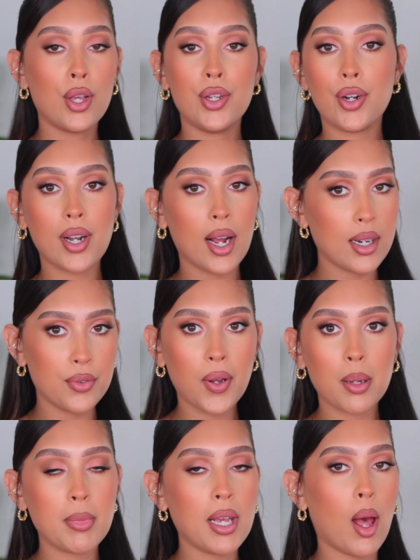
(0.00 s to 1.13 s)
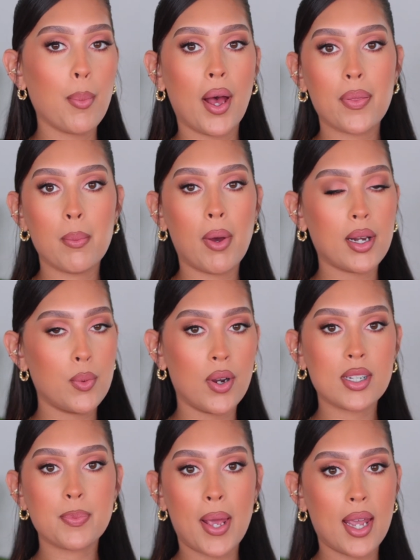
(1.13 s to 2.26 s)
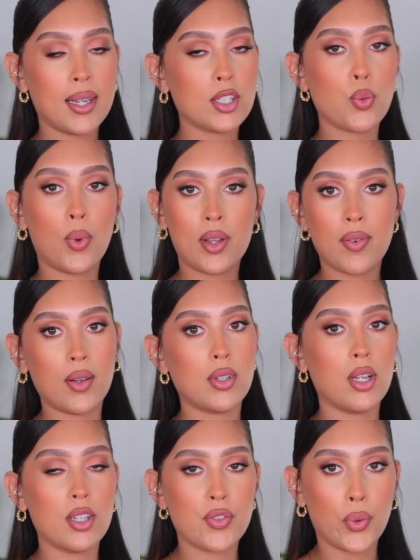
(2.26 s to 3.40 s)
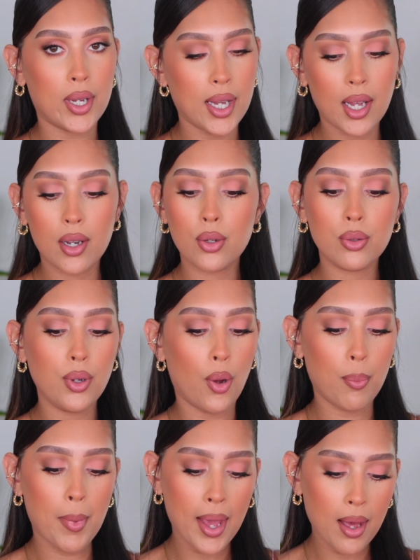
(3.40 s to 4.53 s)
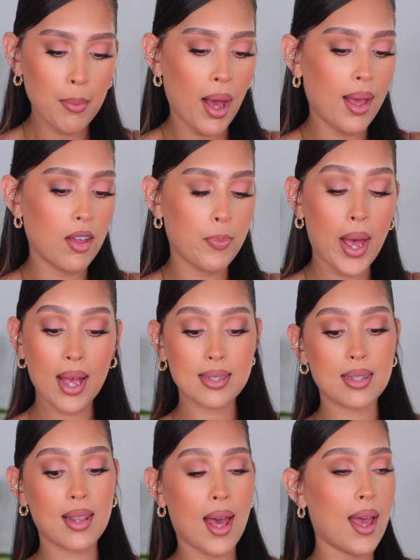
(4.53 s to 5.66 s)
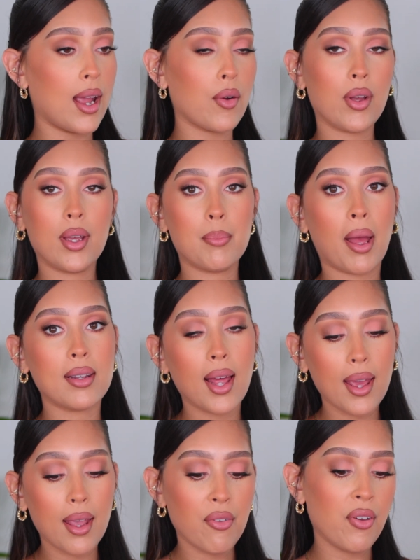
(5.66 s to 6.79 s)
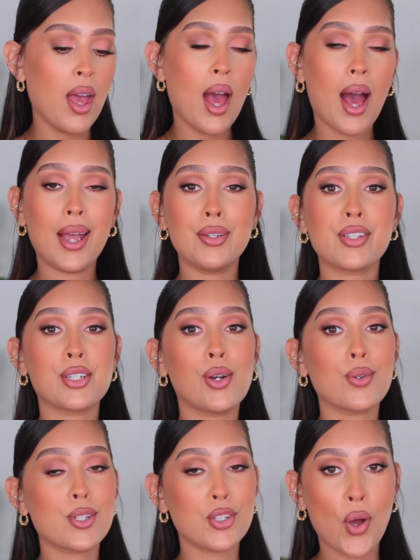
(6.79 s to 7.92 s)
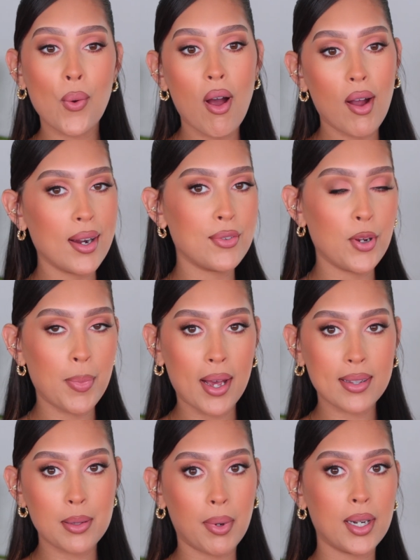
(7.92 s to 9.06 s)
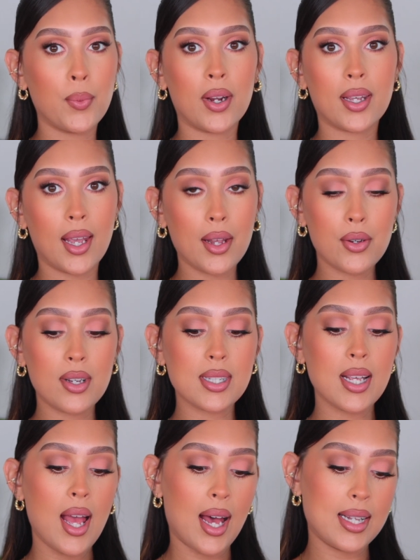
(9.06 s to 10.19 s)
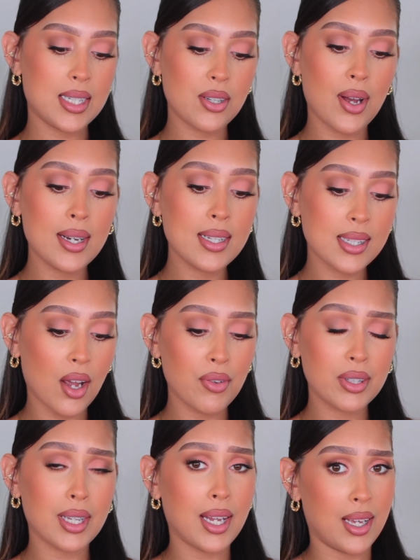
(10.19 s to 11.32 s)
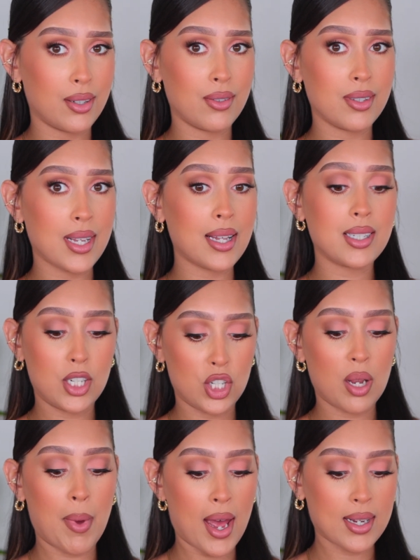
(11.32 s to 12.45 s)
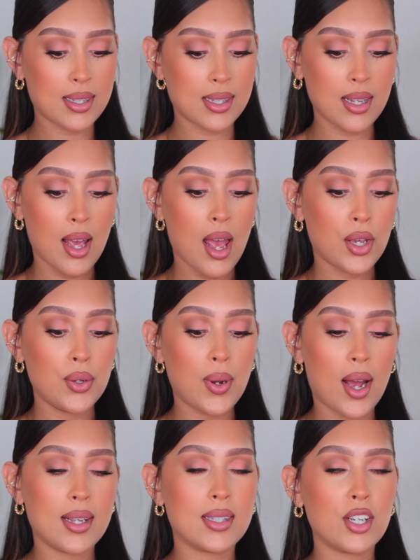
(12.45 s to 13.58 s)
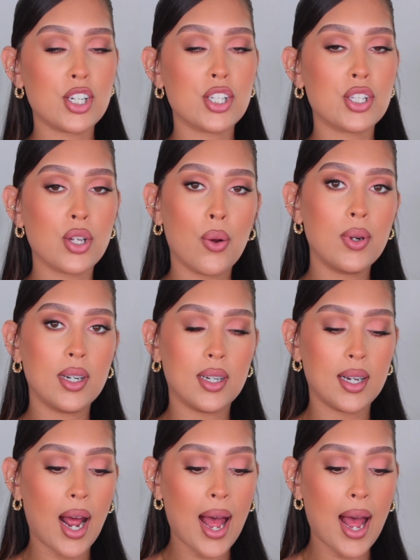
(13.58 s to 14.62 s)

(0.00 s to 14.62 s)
You're not gonna find me at Bath & Body Works paying $25 for a candle. No ma'am, I have passed that era in my life. I used to go so hard for Bath & Body Works candles until I discovered the candles at TJ Maxx. You guys, they're so good.